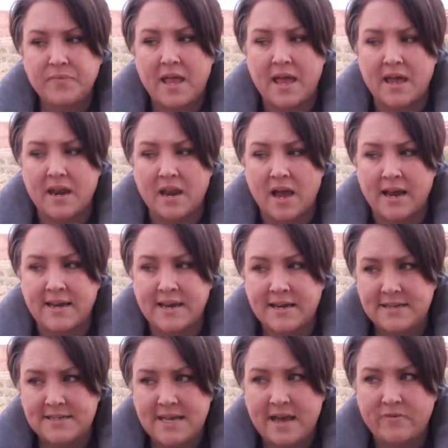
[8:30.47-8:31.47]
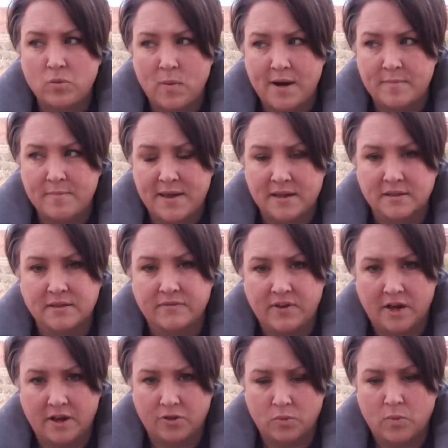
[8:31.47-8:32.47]
And I needed to have a way to make a
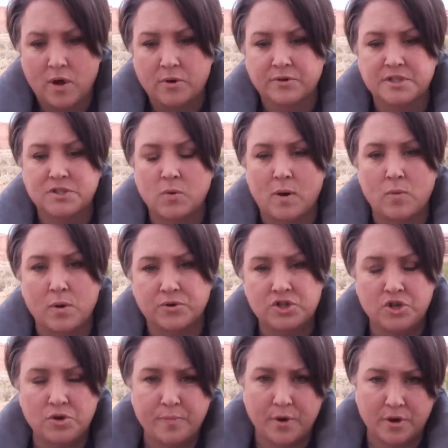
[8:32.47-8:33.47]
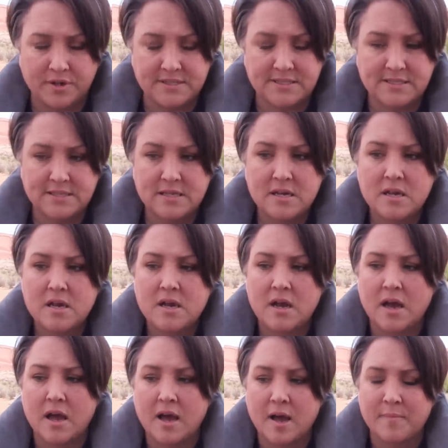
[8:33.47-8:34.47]
living on the road. So I wrote 2 books,
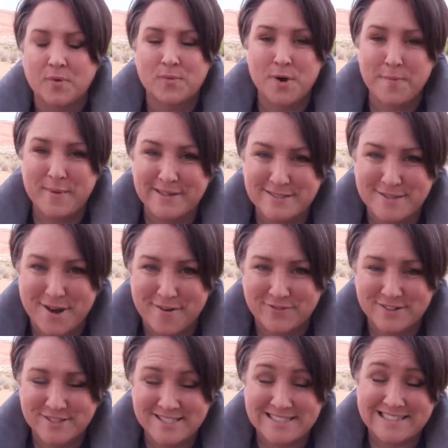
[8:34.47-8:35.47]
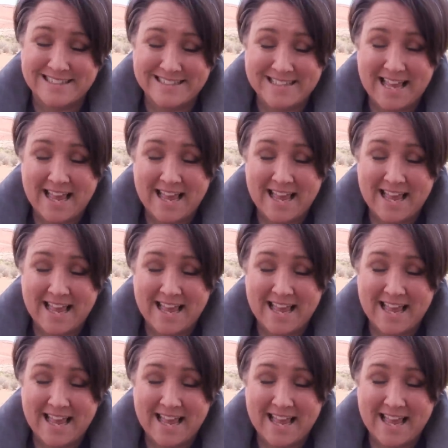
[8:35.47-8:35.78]
romance novels.